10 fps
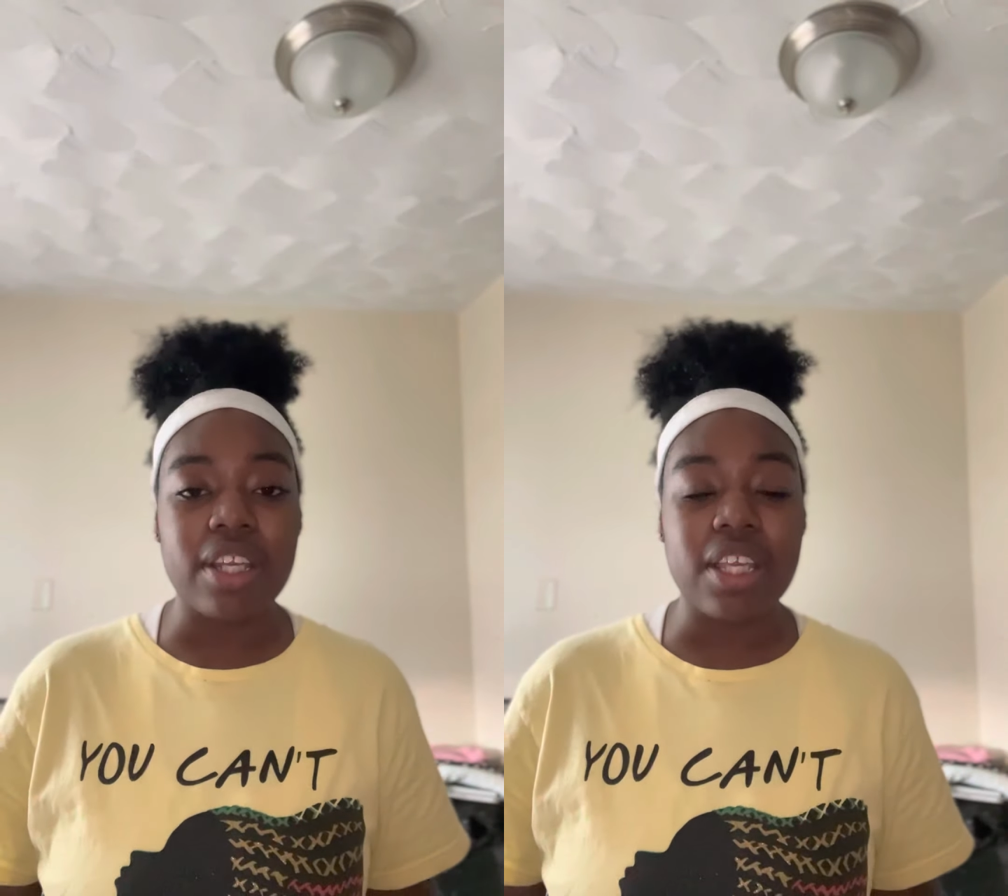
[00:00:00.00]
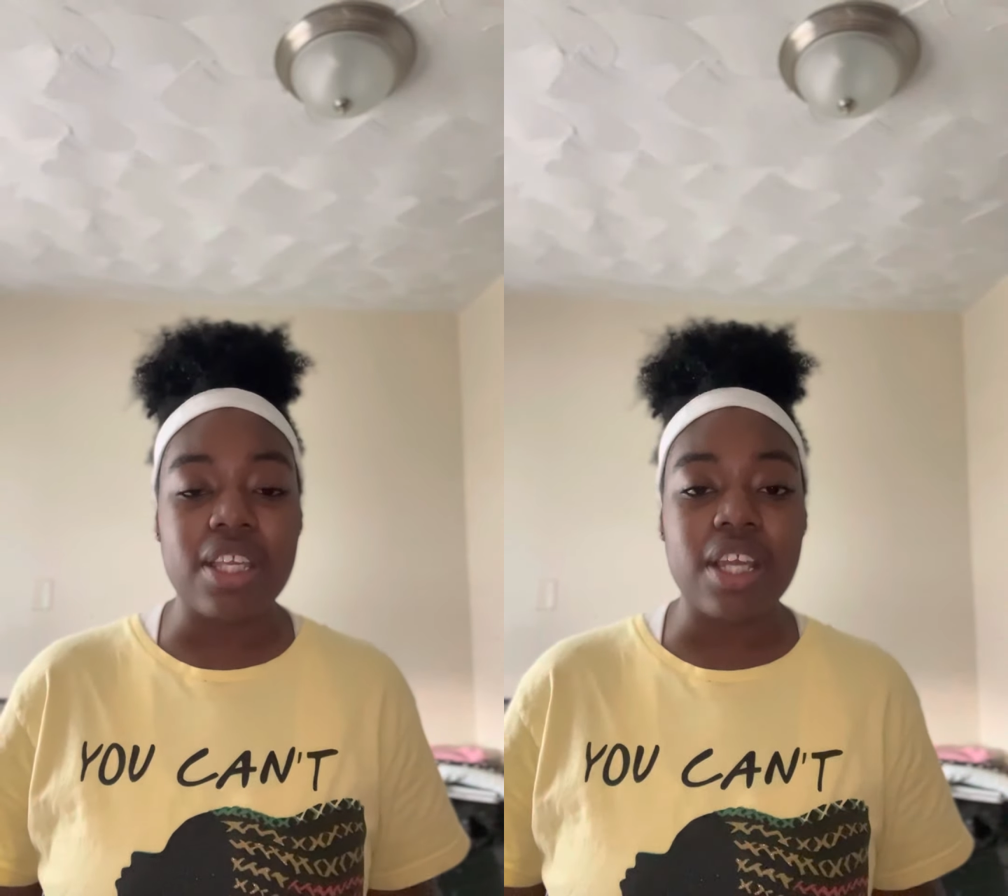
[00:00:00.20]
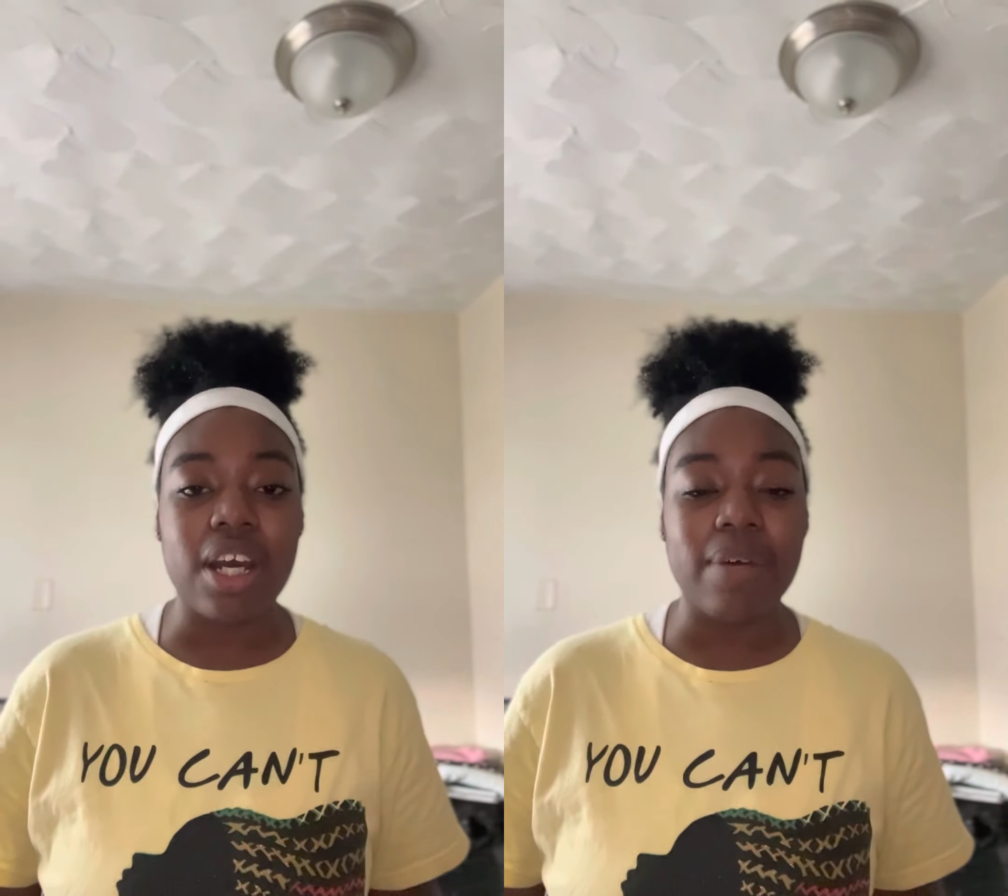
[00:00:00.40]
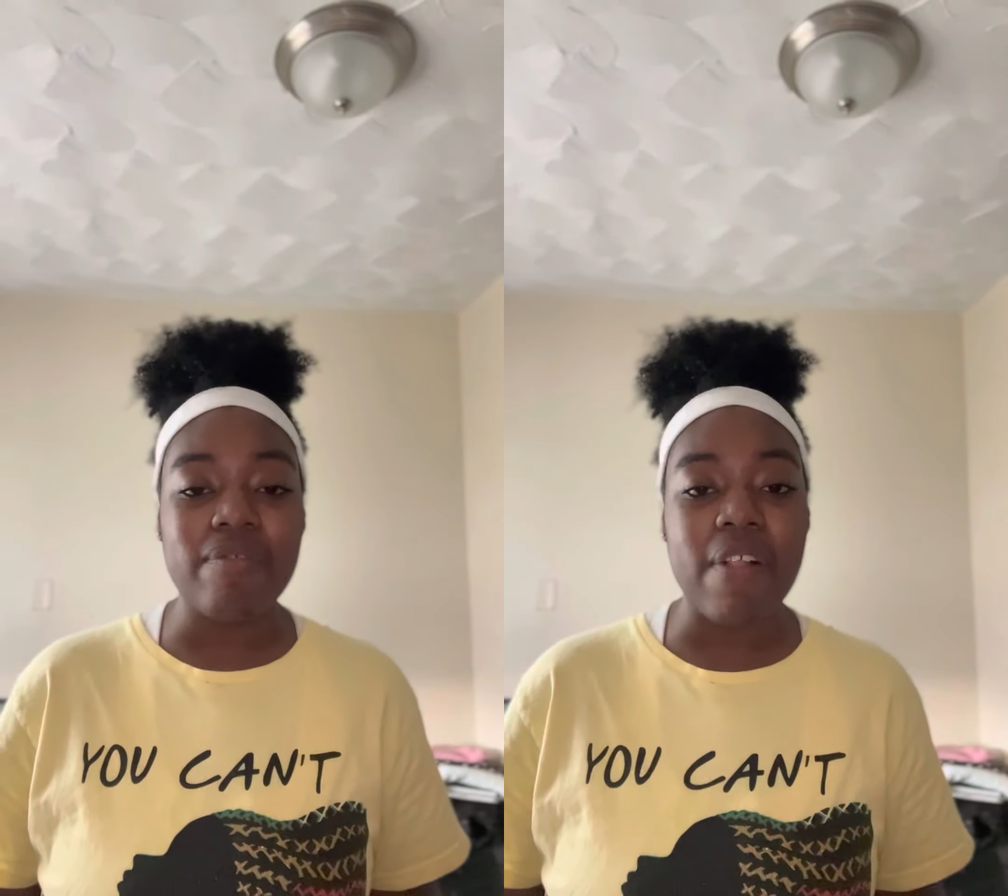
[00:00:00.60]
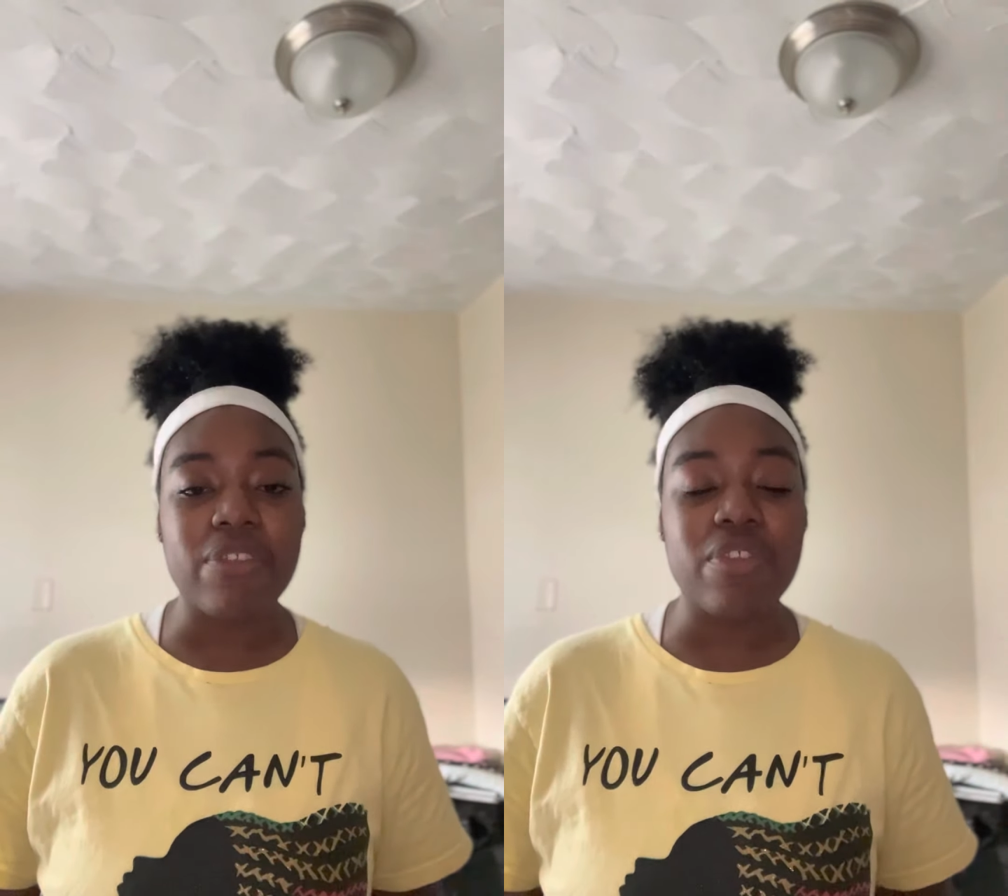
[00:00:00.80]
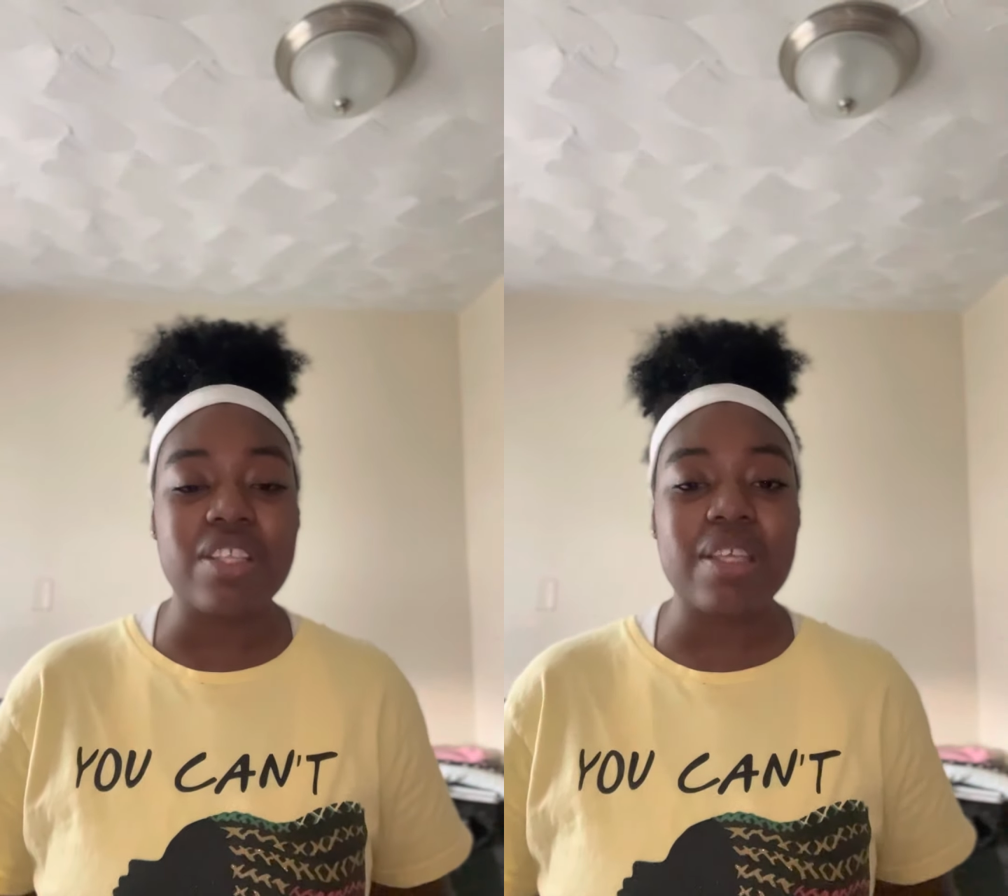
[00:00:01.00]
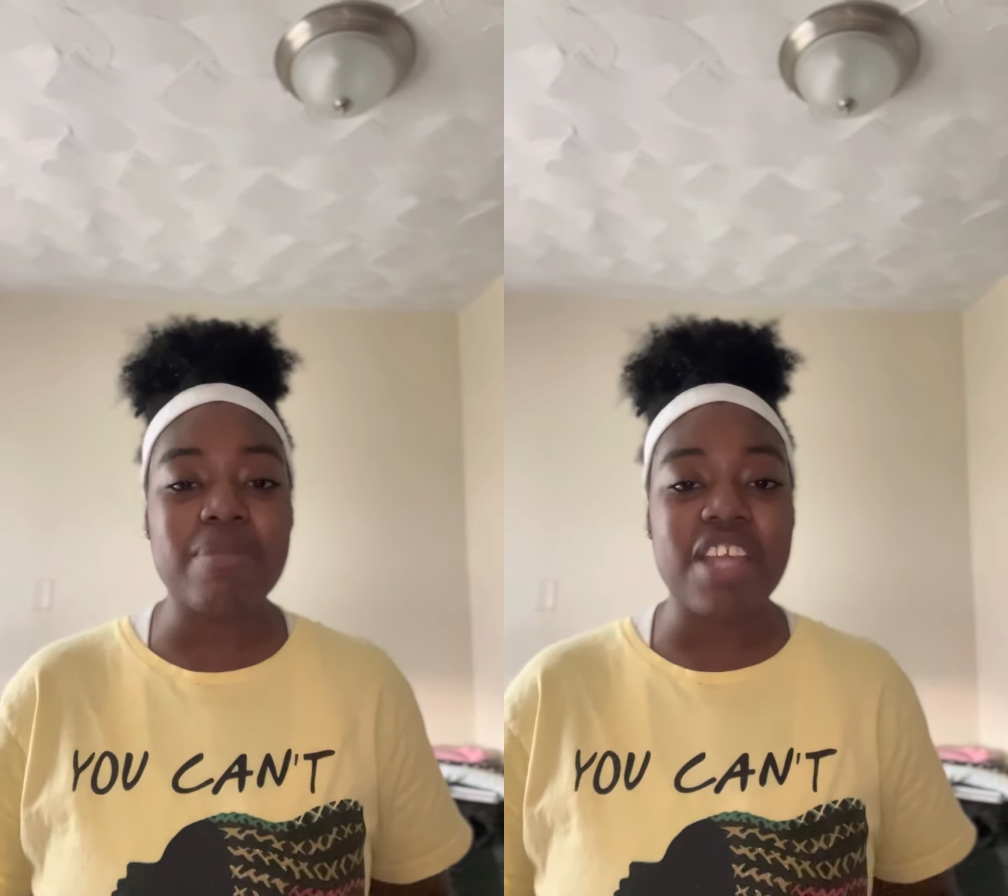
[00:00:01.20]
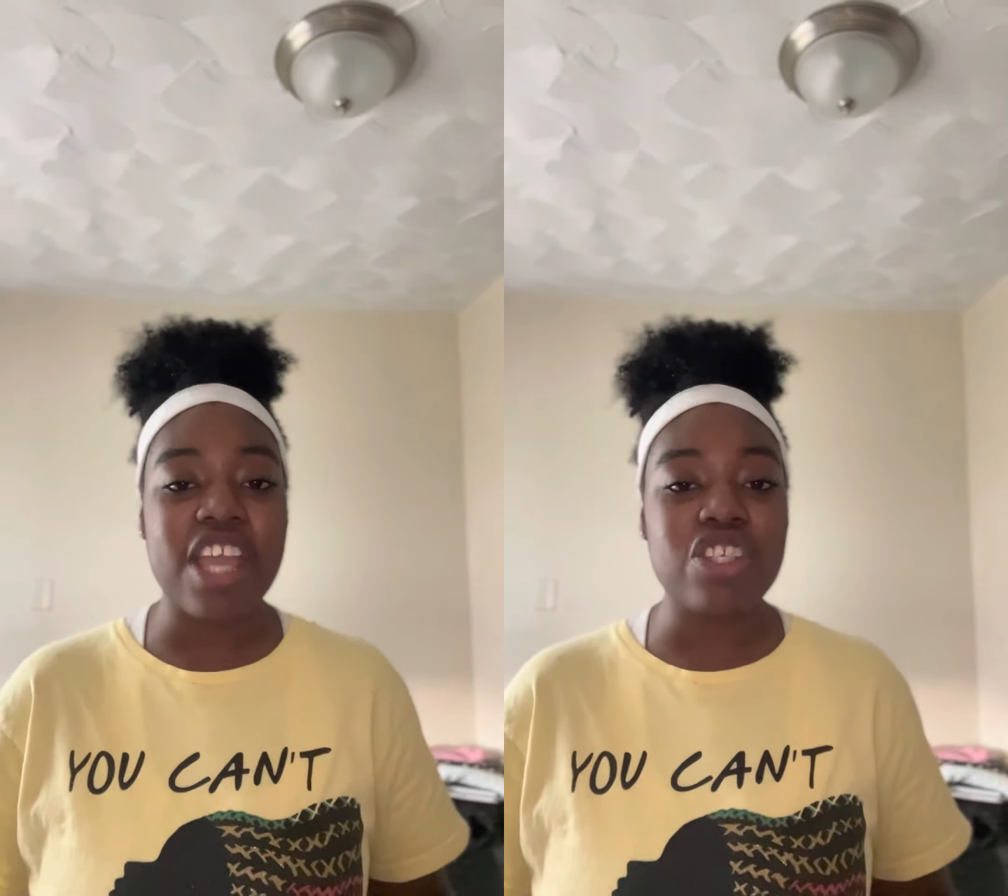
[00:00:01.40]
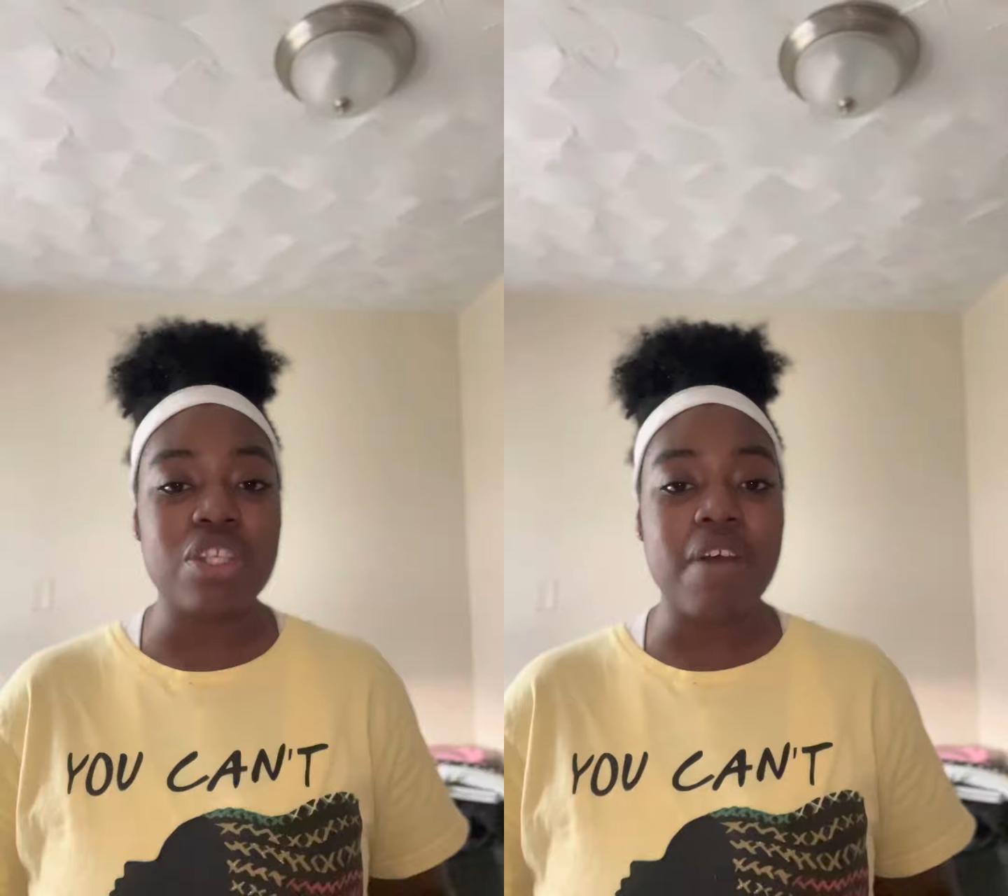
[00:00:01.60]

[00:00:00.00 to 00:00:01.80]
he fell into the temptation